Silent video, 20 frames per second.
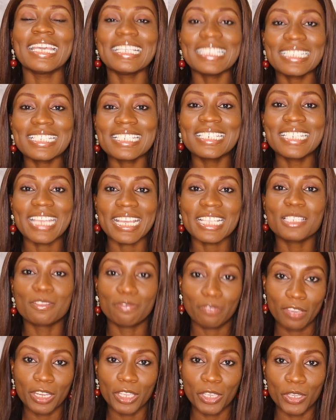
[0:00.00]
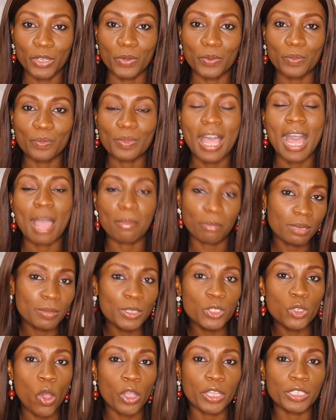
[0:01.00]
In today's video, I'm gonna
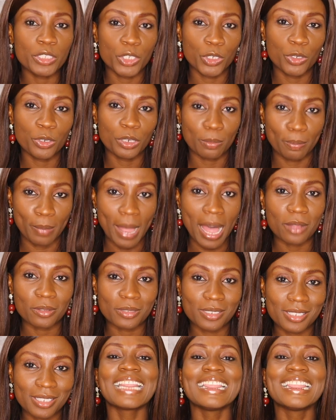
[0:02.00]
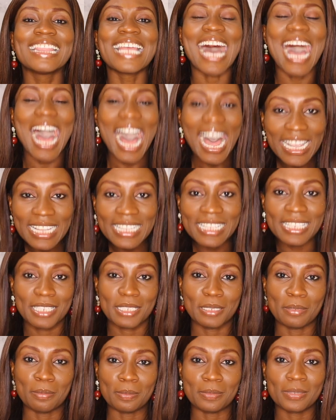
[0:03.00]
be talking to you about the
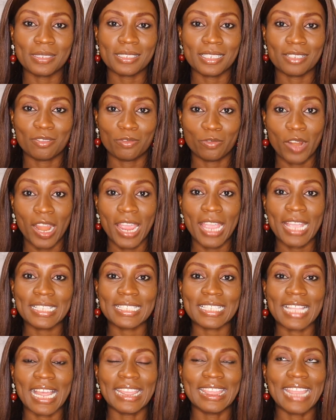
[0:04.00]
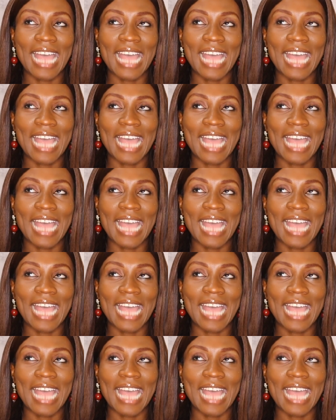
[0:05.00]
items, right,